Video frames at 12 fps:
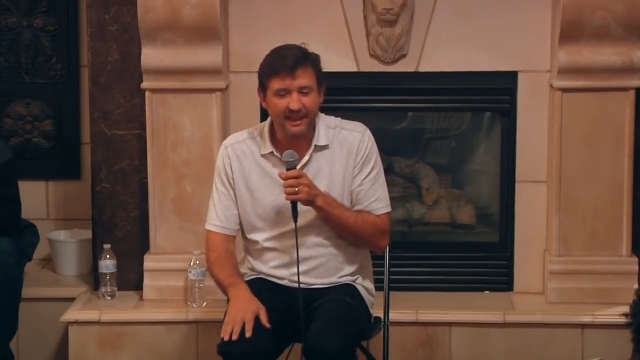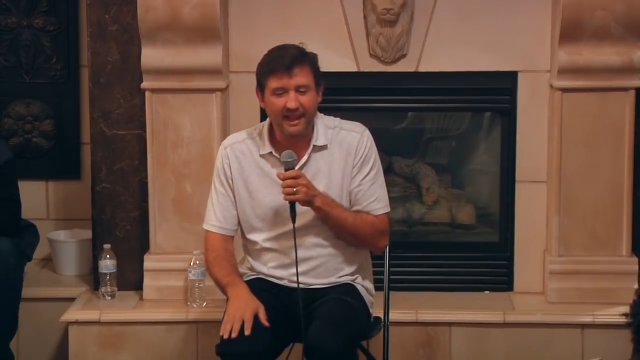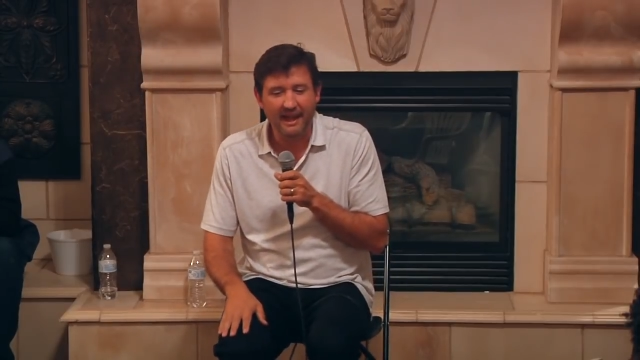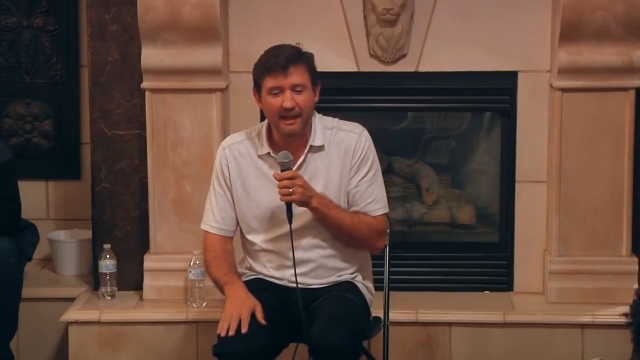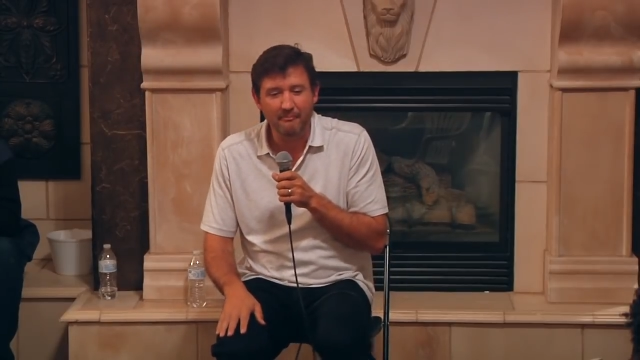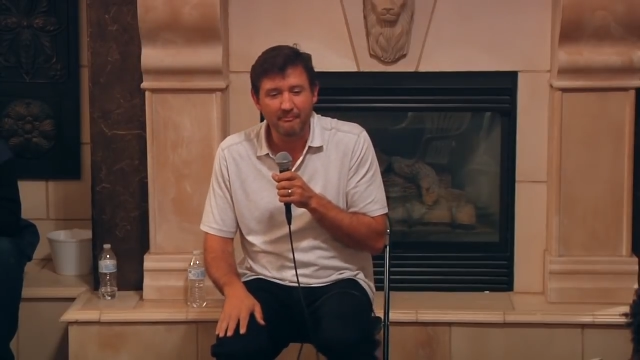
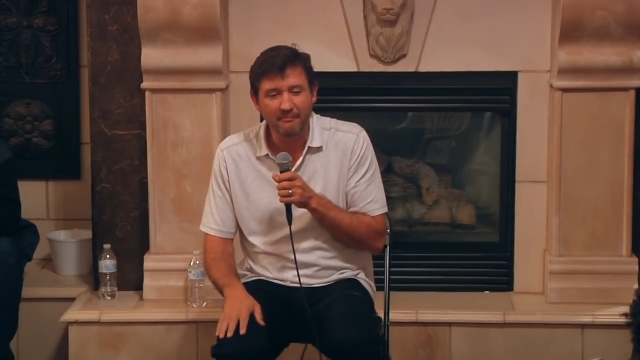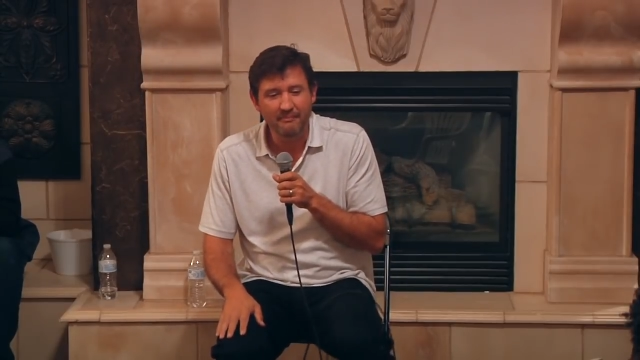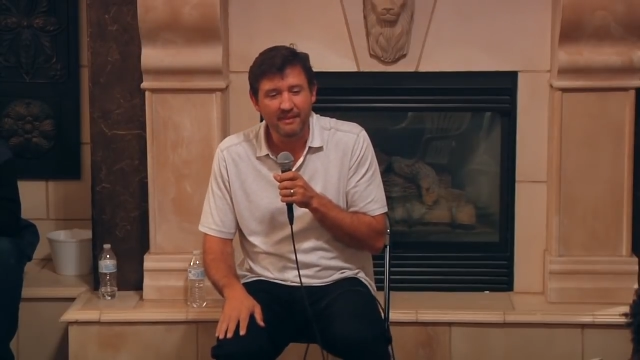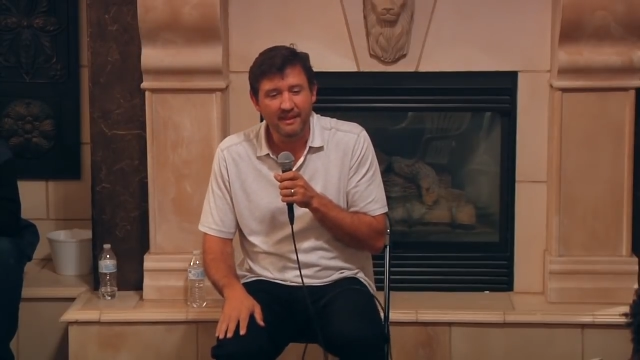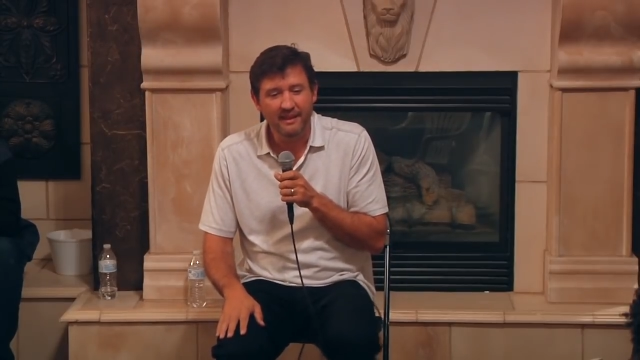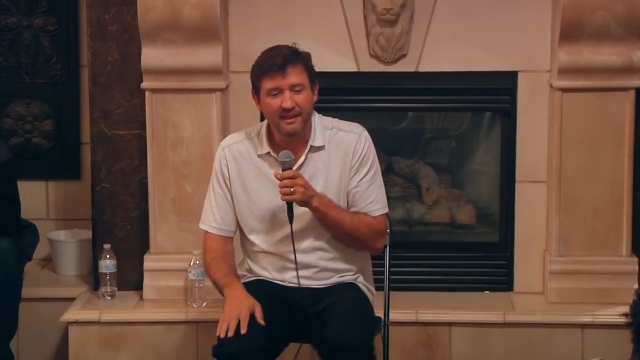Now,
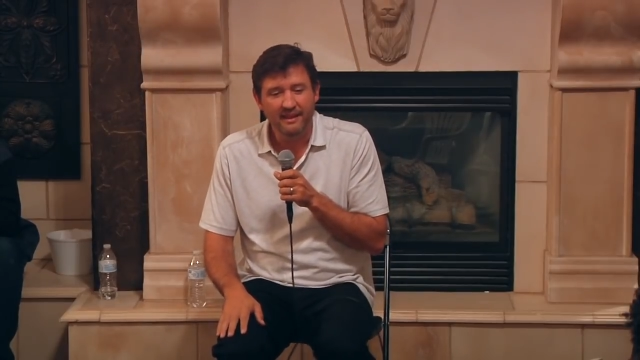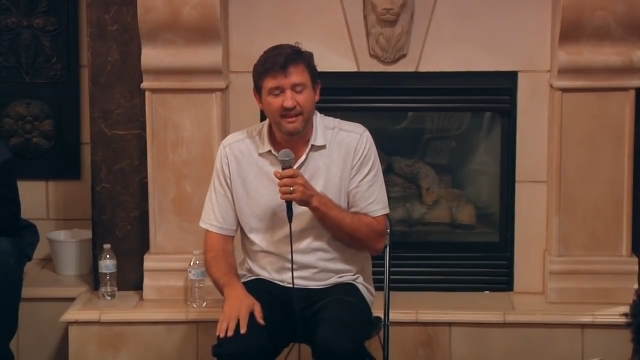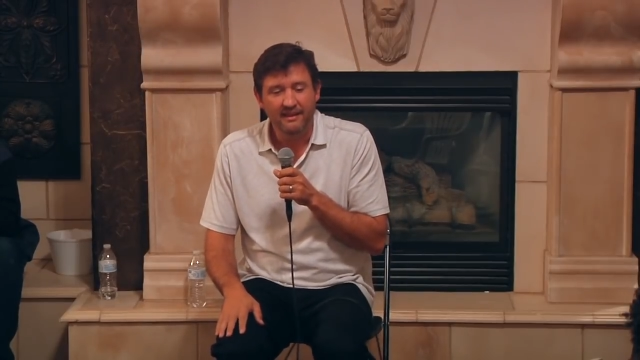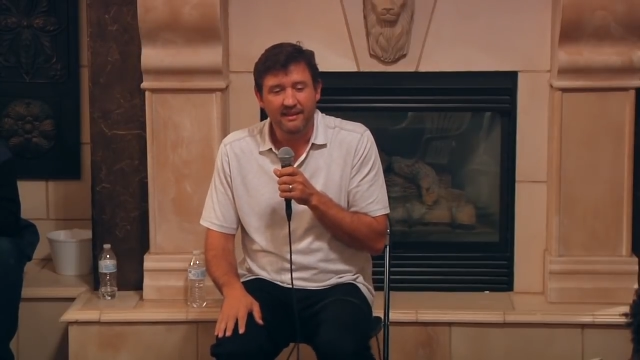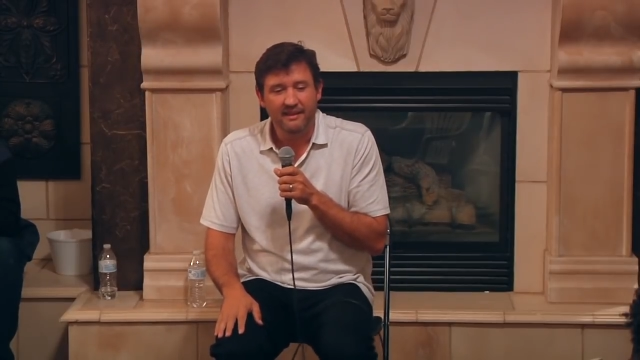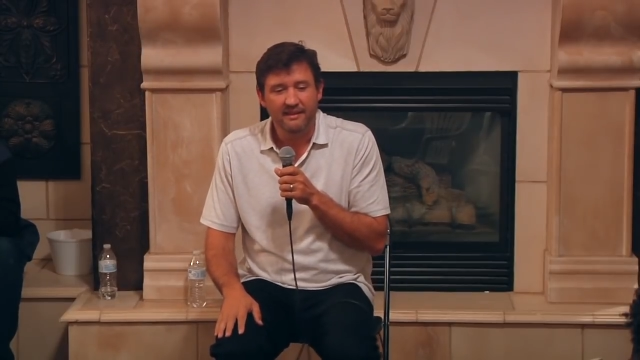
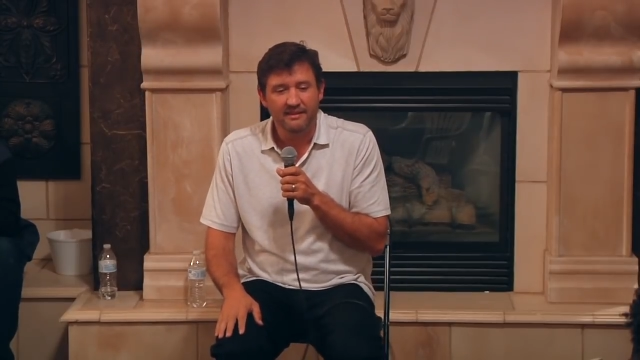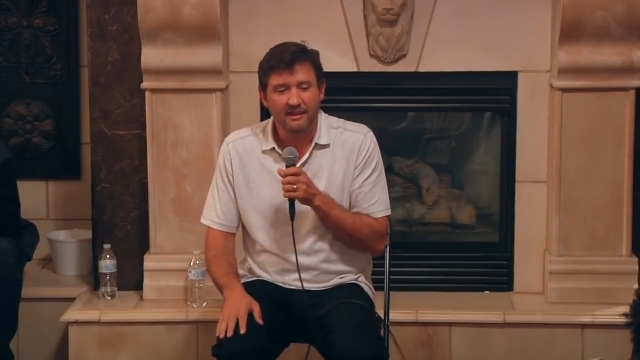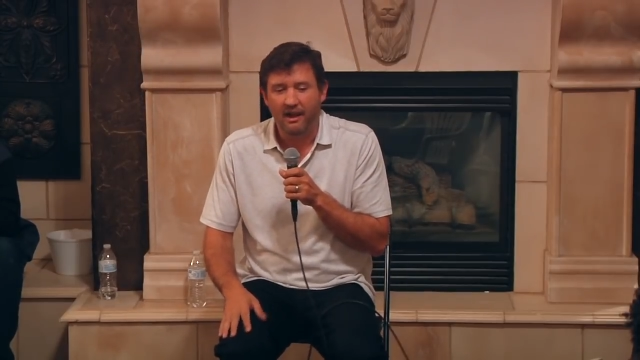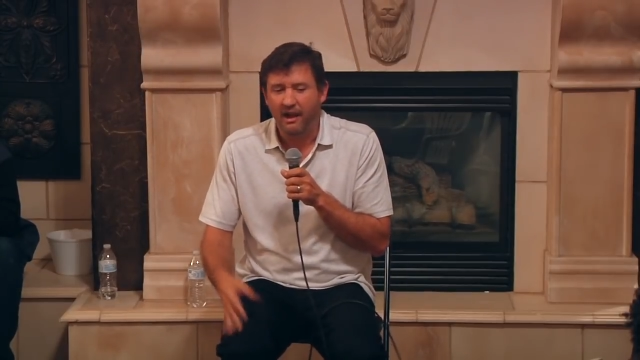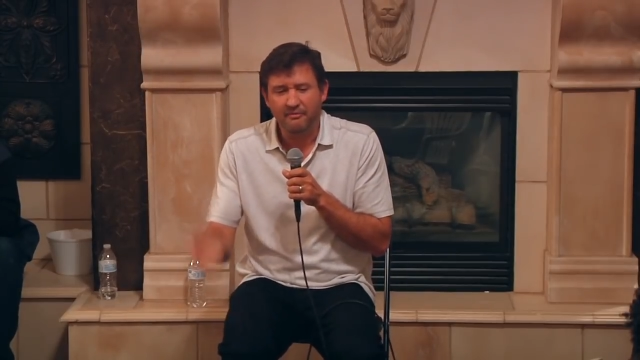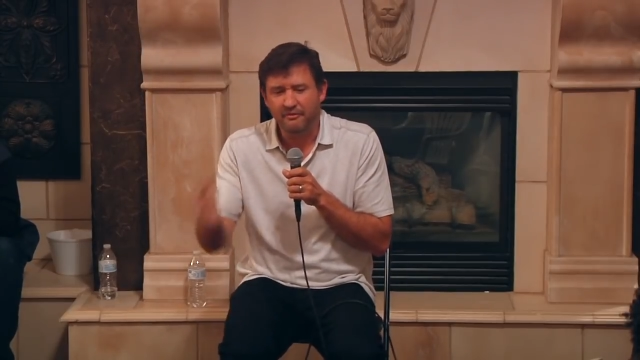
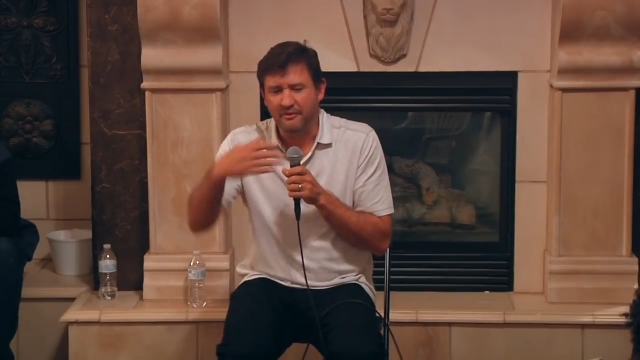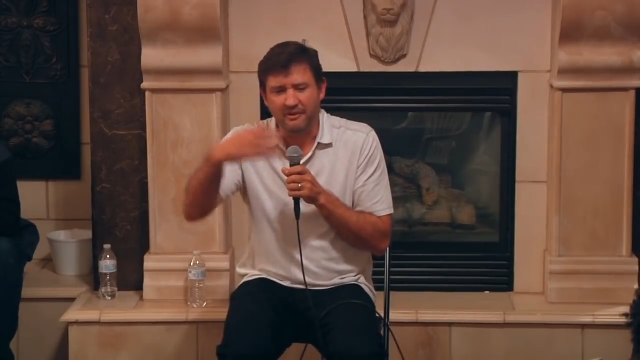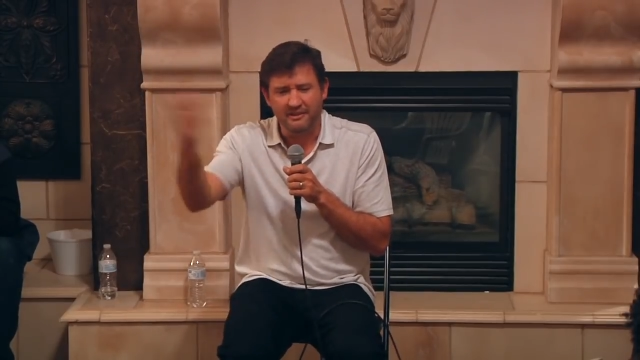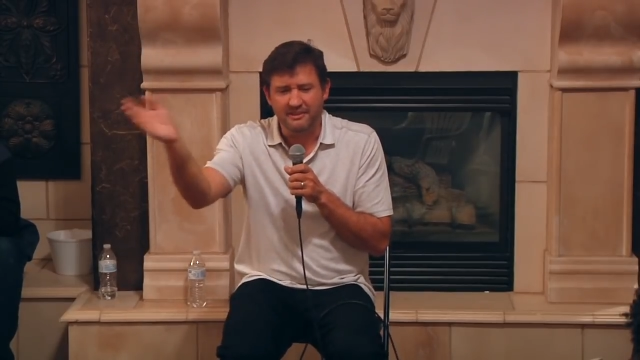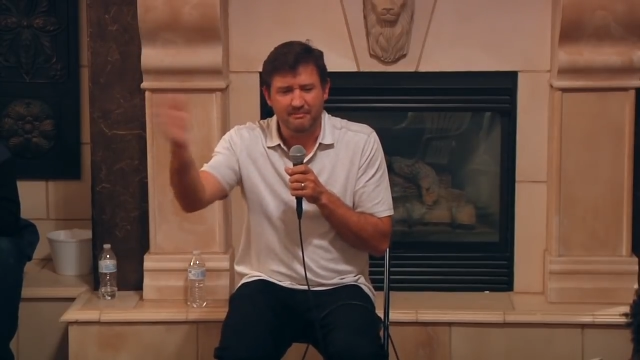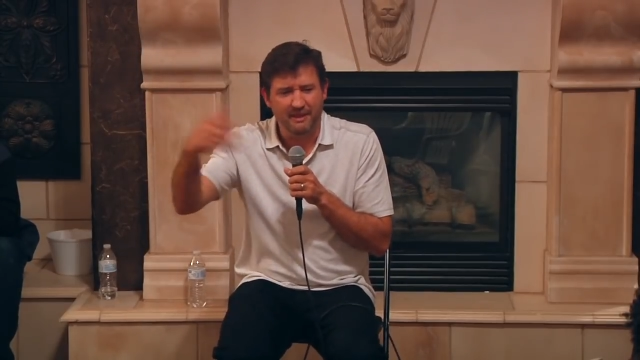I
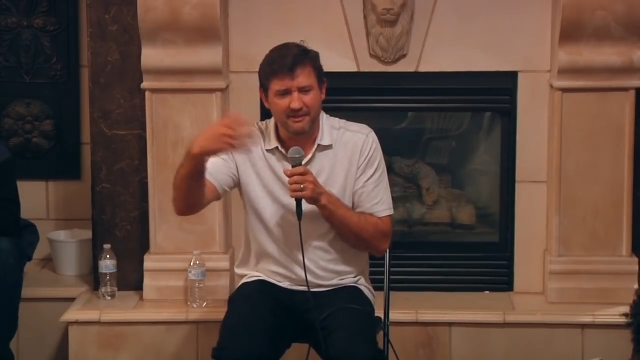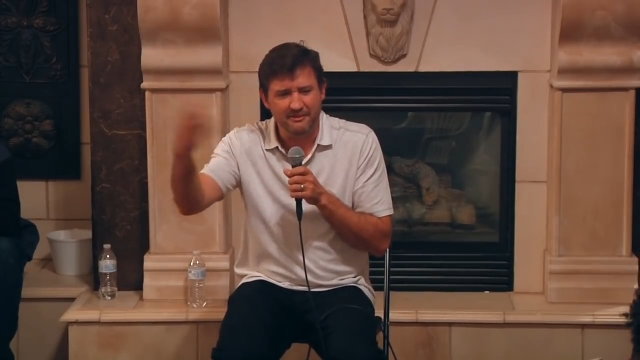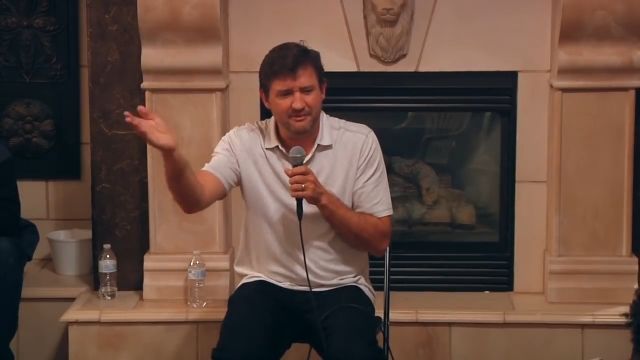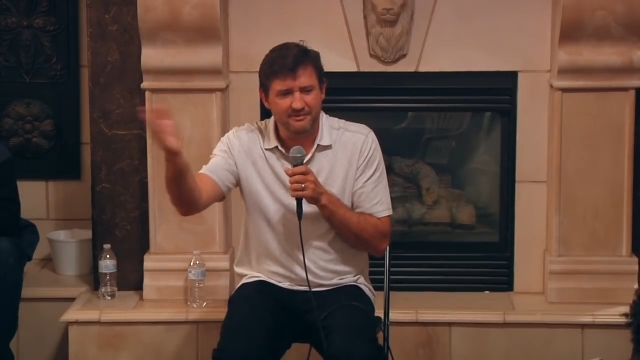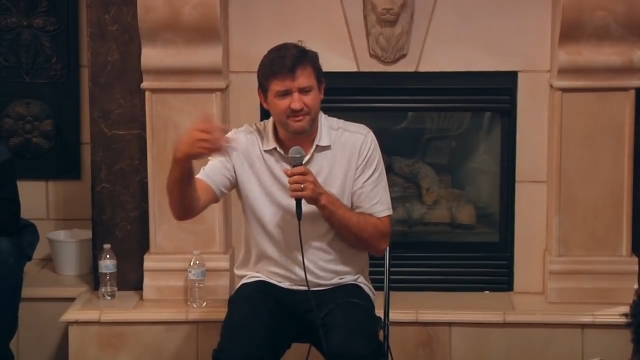forgot about